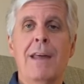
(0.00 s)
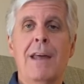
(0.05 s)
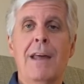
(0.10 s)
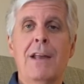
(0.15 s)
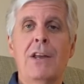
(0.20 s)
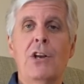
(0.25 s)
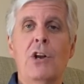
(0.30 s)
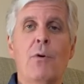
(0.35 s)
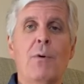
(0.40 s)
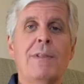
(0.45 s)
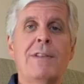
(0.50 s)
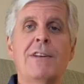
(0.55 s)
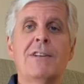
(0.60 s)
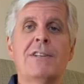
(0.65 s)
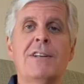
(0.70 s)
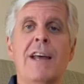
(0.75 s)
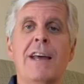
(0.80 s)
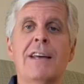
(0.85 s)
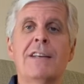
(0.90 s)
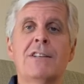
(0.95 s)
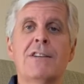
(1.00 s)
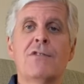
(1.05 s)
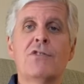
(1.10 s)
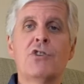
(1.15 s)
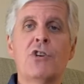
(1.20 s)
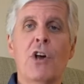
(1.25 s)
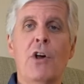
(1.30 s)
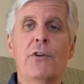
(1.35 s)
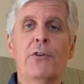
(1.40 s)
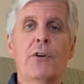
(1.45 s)
You know, in these days of
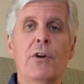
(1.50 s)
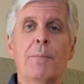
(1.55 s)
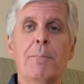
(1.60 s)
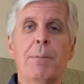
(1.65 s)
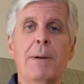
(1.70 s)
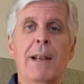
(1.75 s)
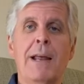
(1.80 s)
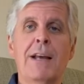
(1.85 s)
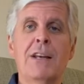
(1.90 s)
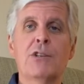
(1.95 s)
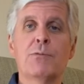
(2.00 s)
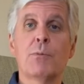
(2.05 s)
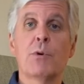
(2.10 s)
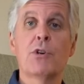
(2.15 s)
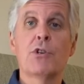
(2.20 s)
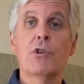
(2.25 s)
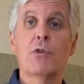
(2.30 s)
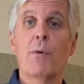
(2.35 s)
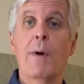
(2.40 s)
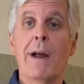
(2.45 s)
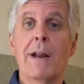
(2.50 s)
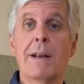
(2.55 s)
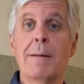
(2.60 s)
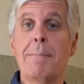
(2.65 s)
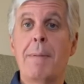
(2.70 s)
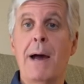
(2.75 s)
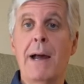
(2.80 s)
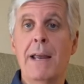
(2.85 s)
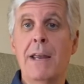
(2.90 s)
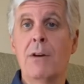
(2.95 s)
shelter in place, we're surrounded
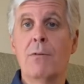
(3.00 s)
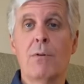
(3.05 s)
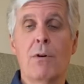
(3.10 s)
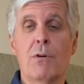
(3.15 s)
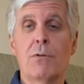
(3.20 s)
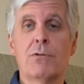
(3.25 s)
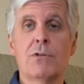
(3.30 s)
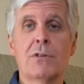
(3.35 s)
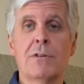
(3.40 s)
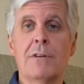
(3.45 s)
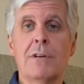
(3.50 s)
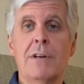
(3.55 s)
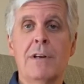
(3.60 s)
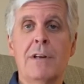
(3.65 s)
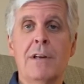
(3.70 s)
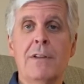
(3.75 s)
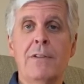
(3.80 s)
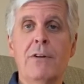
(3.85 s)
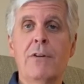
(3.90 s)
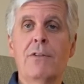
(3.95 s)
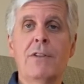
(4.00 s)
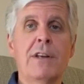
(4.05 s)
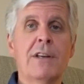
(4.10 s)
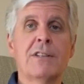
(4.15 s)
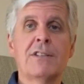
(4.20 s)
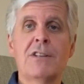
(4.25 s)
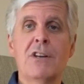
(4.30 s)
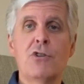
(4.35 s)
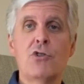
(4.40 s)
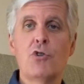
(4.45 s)
by heroes. They're the
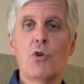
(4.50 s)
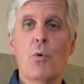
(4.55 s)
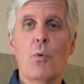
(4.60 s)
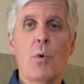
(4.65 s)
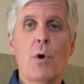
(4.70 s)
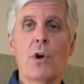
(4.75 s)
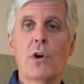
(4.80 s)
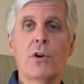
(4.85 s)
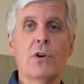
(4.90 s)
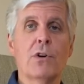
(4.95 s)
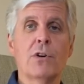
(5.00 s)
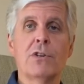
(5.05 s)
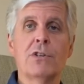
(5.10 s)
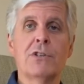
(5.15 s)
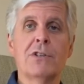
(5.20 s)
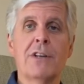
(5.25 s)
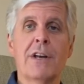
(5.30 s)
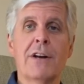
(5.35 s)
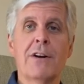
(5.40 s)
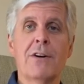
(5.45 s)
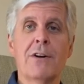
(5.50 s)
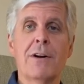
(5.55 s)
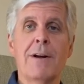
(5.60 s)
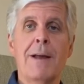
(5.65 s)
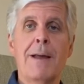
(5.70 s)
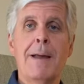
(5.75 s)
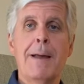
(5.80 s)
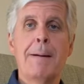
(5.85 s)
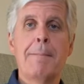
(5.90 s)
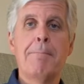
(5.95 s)
essential workers. They're
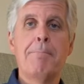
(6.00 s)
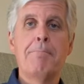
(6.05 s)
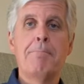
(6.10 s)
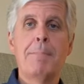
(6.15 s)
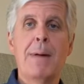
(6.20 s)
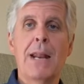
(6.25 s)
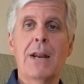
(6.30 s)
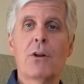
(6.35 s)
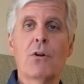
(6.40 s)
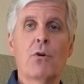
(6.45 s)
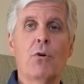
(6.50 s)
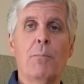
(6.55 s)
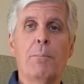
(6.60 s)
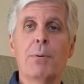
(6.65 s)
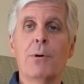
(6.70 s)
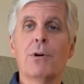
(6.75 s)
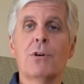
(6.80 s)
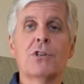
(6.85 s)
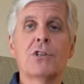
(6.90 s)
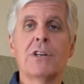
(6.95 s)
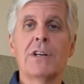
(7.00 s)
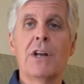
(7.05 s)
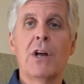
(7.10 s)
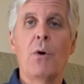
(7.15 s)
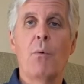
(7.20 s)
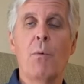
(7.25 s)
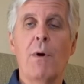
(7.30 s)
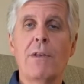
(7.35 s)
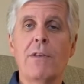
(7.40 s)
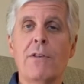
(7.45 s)
medical personnel,
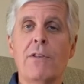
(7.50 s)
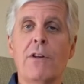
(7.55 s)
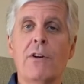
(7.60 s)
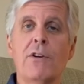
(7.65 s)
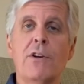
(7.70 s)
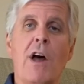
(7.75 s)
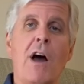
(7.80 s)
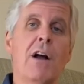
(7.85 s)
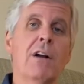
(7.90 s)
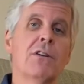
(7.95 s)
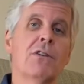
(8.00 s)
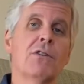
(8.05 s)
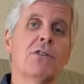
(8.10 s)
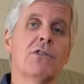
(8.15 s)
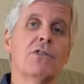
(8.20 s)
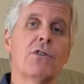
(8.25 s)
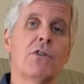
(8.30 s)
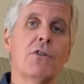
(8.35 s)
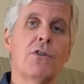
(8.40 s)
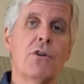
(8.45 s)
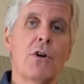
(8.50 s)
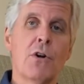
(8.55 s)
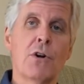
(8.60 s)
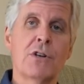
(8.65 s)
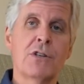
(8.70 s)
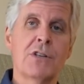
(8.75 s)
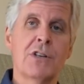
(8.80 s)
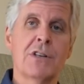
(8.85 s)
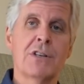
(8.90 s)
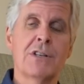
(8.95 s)
whether they're doctors or
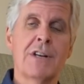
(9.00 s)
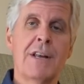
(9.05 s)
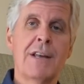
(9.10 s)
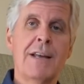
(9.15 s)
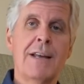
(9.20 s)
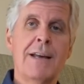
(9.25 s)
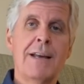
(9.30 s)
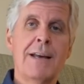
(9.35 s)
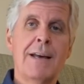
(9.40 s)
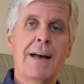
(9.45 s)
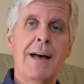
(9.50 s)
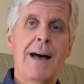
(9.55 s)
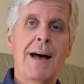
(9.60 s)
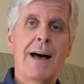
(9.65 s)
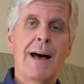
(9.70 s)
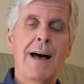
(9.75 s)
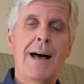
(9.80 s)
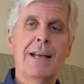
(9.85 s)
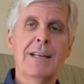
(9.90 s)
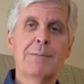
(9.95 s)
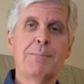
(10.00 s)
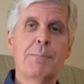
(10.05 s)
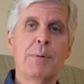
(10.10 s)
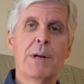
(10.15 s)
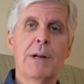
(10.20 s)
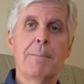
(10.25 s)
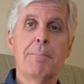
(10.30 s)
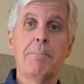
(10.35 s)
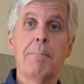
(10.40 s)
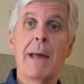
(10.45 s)
nurses,
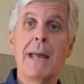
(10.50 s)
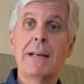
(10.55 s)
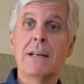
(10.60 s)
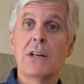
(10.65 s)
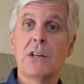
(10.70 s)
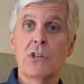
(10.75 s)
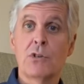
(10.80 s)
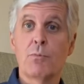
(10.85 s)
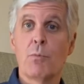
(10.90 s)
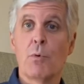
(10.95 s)
hospital maintenance